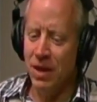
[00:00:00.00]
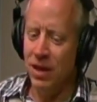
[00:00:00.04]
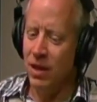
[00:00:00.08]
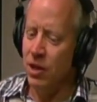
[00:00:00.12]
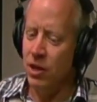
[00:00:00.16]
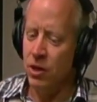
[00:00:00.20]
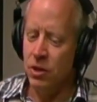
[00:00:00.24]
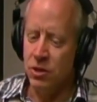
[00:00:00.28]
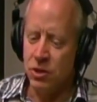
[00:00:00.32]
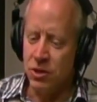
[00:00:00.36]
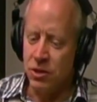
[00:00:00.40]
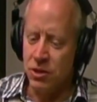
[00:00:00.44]

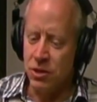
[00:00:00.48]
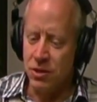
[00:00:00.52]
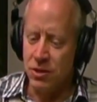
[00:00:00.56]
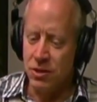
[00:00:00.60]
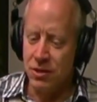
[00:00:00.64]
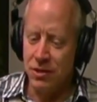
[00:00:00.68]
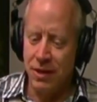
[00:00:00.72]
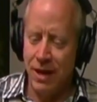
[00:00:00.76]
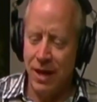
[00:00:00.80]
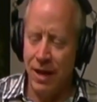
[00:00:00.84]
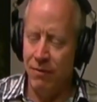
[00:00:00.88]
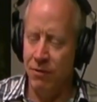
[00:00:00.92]

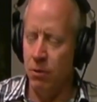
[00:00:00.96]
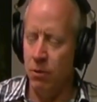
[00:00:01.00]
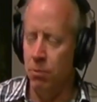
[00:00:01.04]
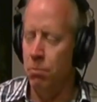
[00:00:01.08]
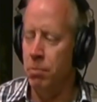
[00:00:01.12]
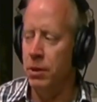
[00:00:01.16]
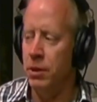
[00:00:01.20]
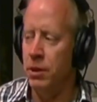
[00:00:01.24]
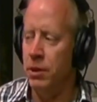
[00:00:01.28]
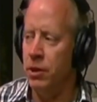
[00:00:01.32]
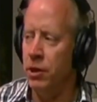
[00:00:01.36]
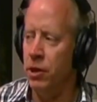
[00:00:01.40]
just having
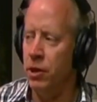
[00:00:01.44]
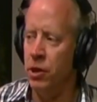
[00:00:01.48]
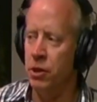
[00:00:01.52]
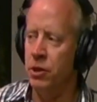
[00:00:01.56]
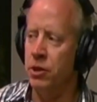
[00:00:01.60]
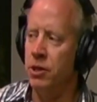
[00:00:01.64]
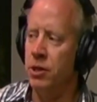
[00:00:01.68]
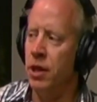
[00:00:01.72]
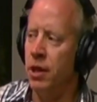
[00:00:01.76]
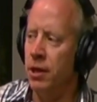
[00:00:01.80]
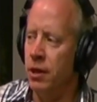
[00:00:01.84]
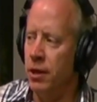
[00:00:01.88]
been there,
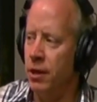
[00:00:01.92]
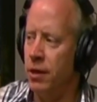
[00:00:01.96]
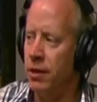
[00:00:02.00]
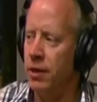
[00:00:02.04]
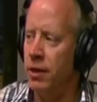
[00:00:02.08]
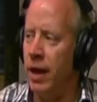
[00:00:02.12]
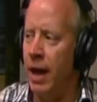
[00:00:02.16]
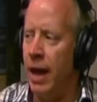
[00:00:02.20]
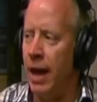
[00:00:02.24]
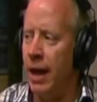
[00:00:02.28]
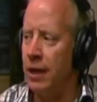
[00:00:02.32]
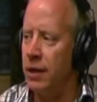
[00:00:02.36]
done
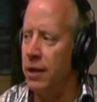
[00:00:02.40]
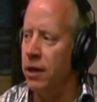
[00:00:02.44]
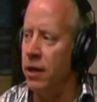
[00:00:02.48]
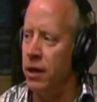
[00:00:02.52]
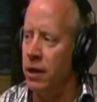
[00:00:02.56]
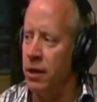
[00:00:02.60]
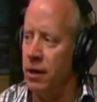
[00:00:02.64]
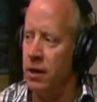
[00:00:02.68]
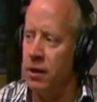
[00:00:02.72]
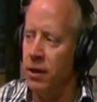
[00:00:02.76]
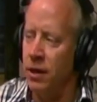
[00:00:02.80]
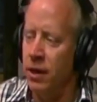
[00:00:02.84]
that kind
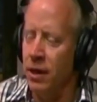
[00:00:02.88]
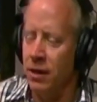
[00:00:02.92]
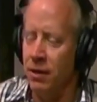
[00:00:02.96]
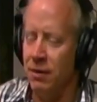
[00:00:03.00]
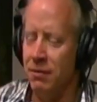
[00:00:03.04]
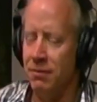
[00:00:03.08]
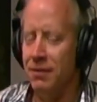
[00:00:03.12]
of thing.